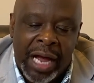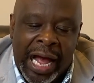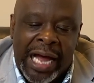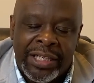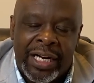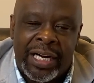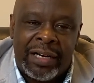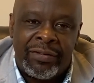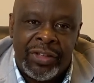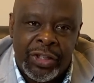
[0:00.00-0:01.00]
out
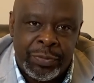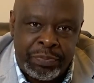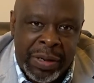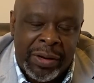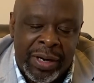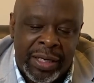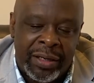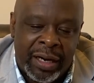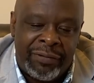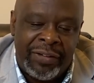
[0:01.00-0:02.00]
of the spirit
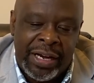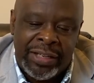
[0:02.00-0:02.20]
of fear.